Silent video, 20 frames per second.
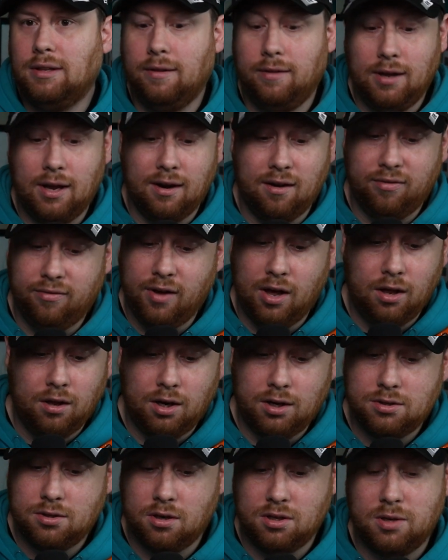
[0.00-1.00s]
the NFL.
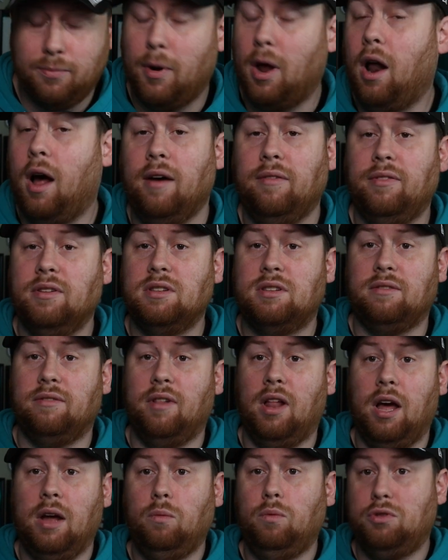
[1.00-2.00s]
And I talked about offensive
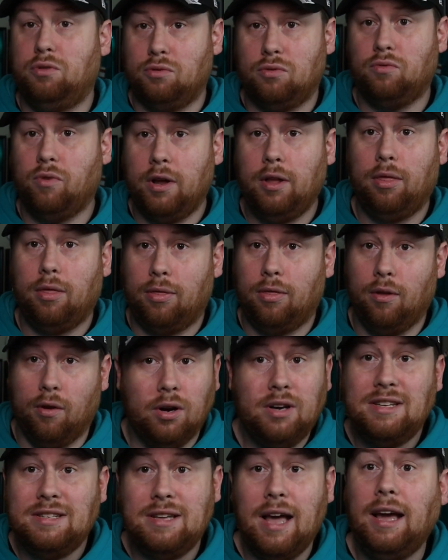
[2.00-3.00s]
line, which was ranked
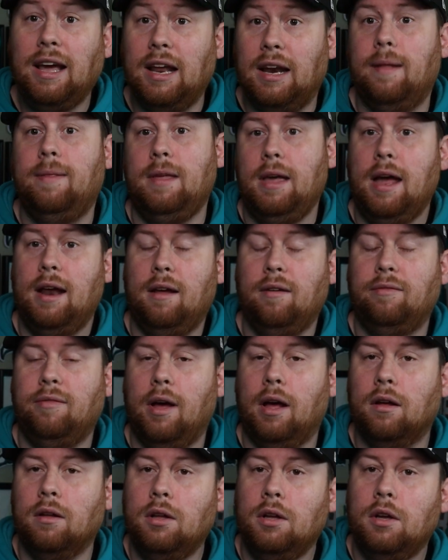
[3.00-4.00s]
32nd in the
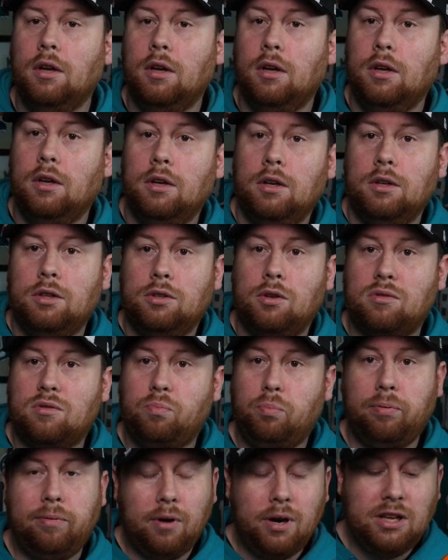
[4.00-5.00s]
NFL. So it's
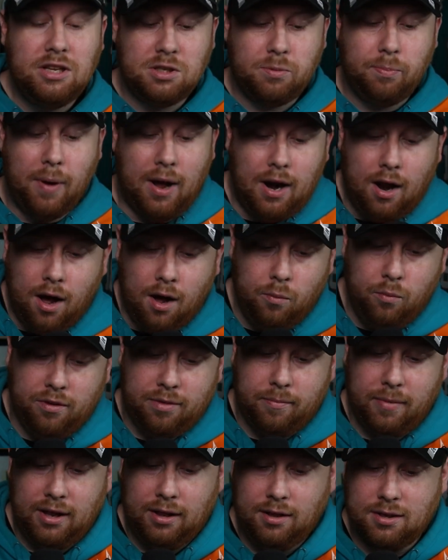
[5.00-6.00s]
pretty spot on
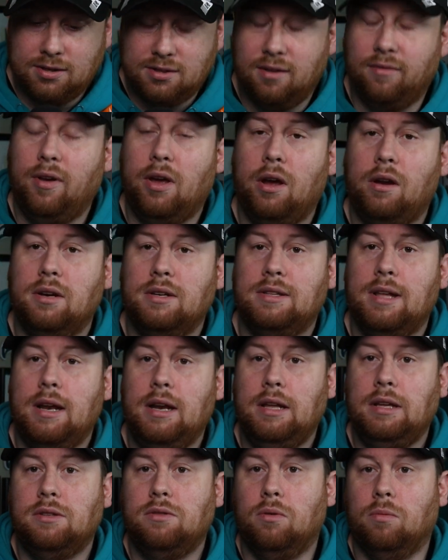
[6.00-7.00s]
with my list of areas that
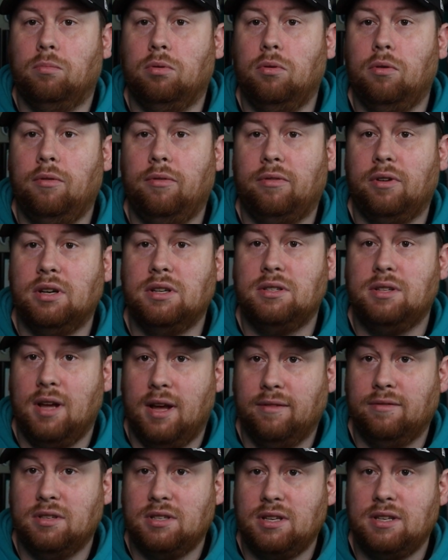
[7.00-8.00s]
need to improve for us to
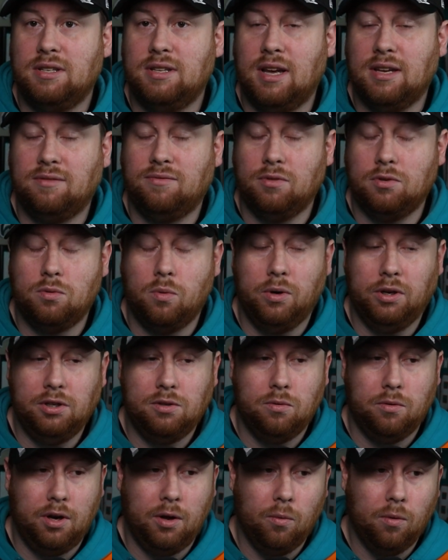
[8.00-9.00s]
have a successful
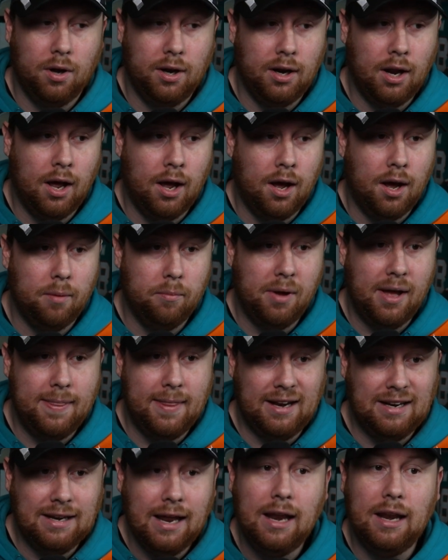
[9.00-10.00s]
2021.
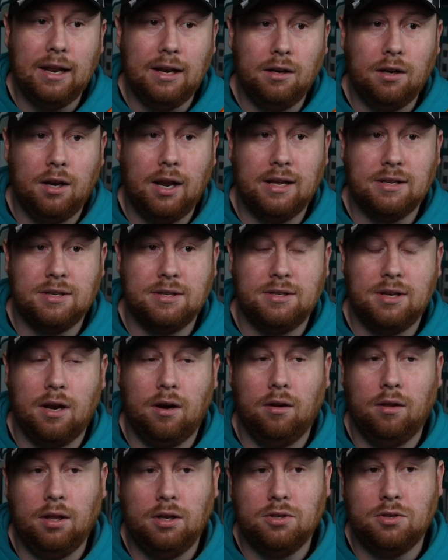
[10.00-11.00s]
And they didn't
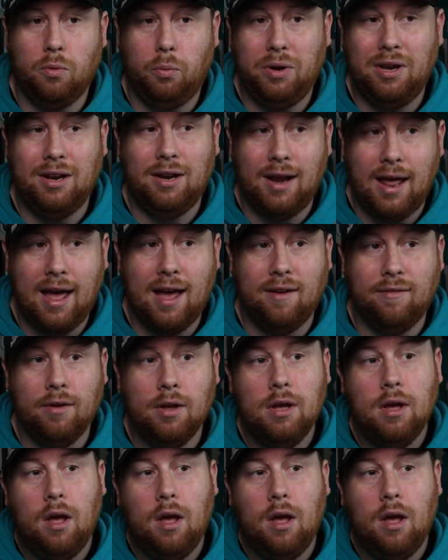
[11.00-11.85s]
necessarily. So we didn't have,